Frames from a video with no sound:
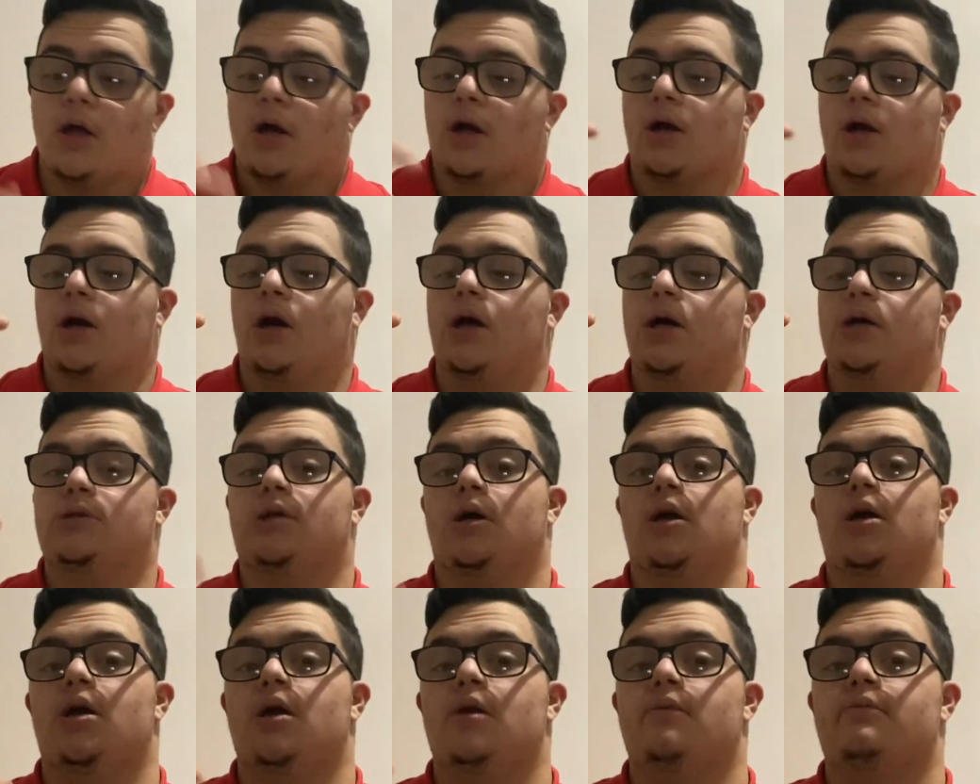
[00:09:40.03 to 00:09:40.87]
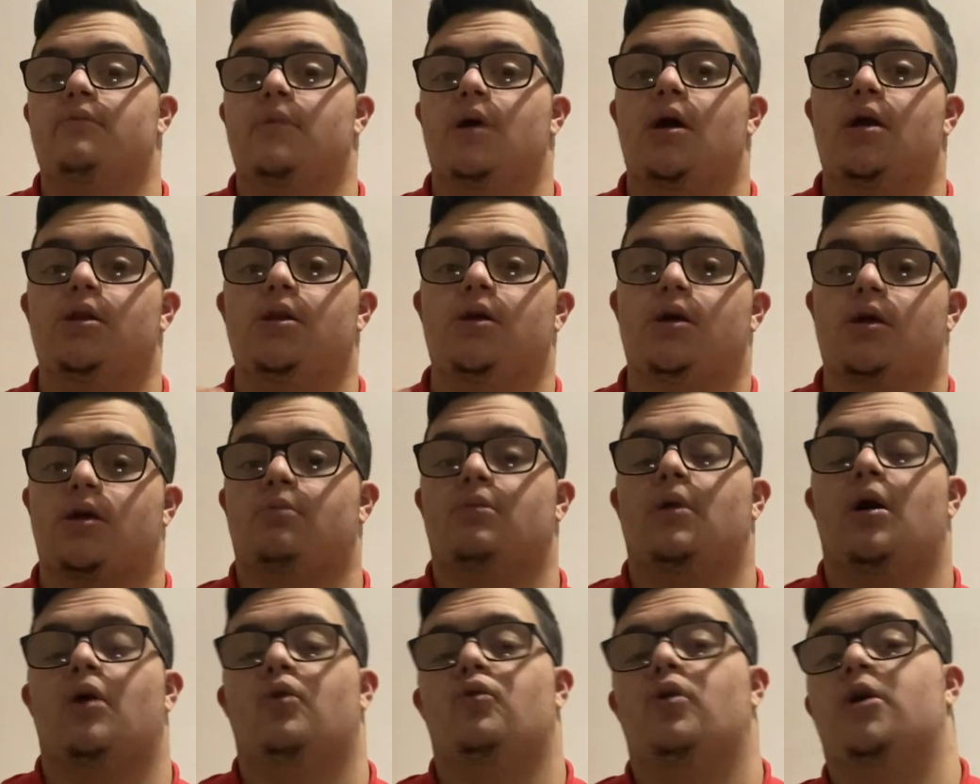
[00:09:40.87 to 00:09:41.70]
guys, I am ending
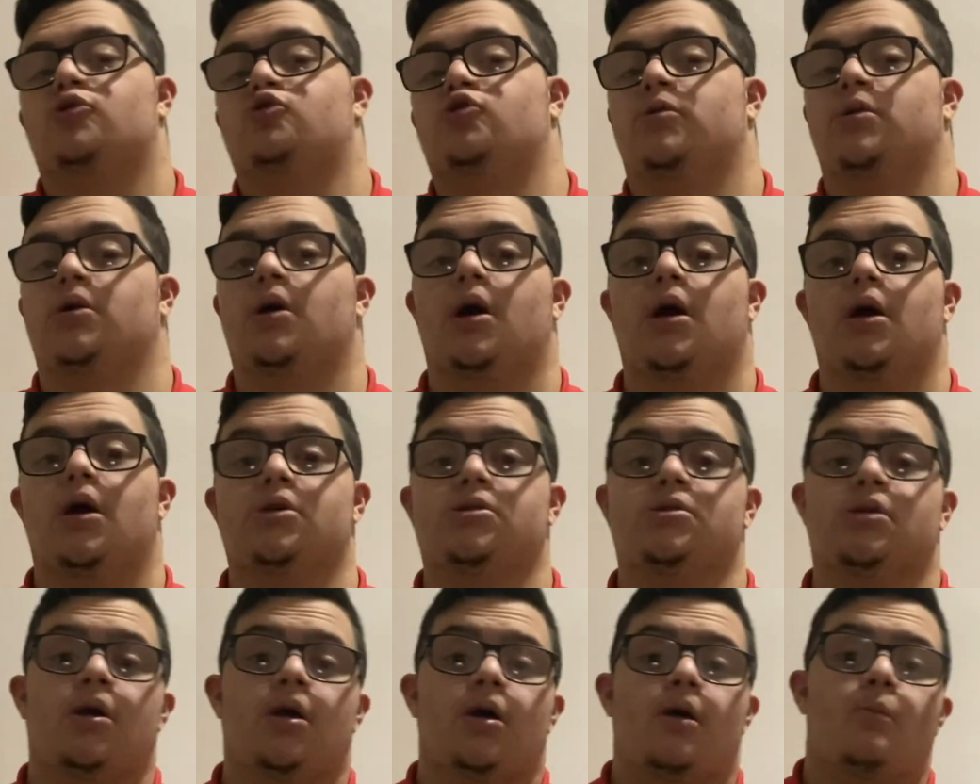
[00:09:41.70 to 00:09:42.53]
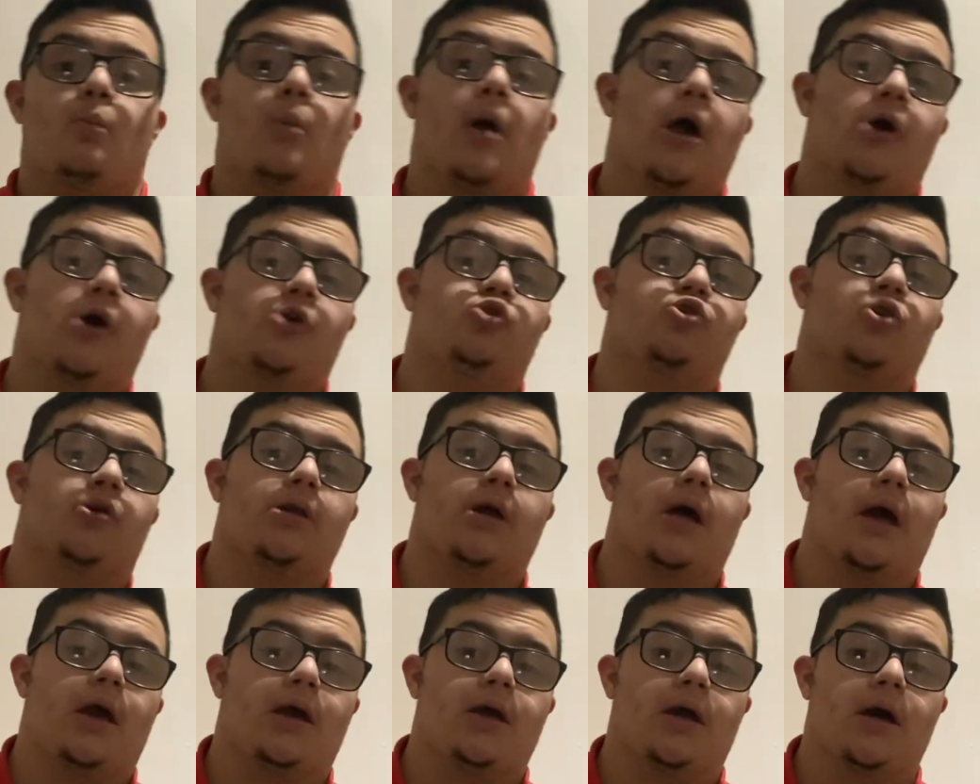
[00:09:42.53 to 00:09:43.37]
my reaction, guys. Make sure to
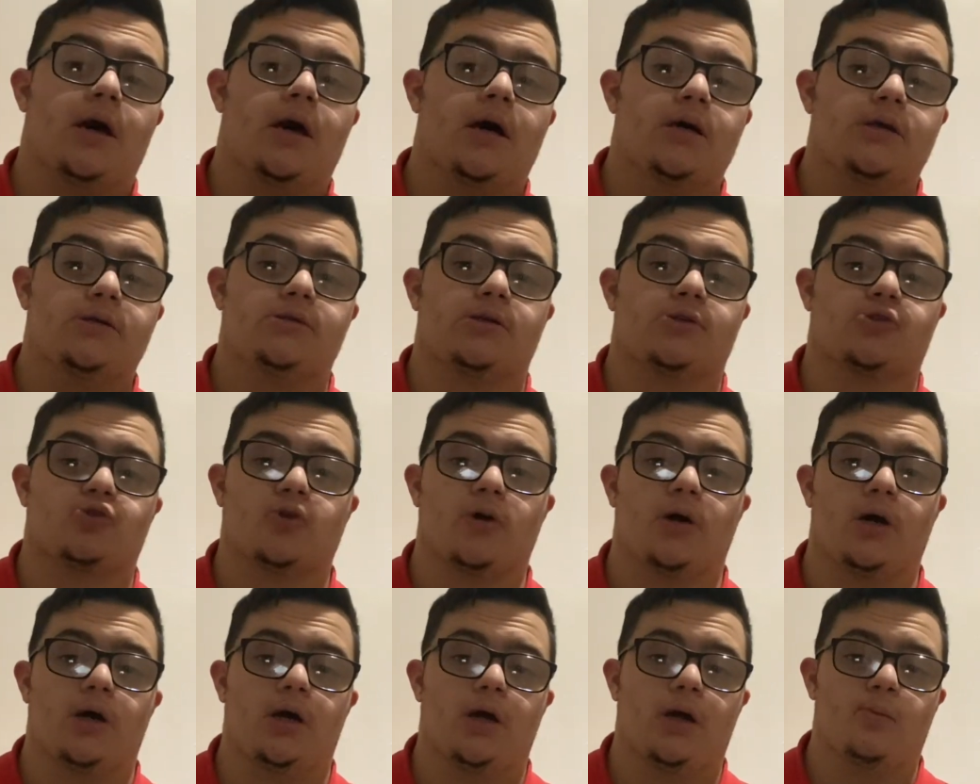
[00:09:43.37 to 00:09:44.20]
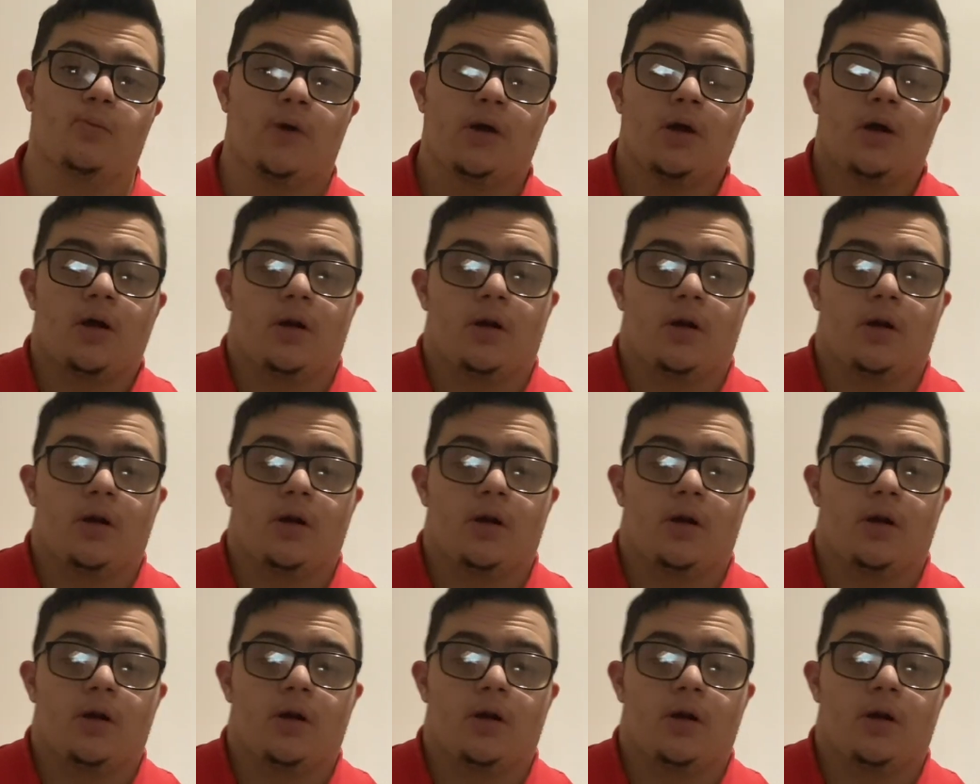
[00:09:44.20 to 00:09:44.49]
like and subscribe.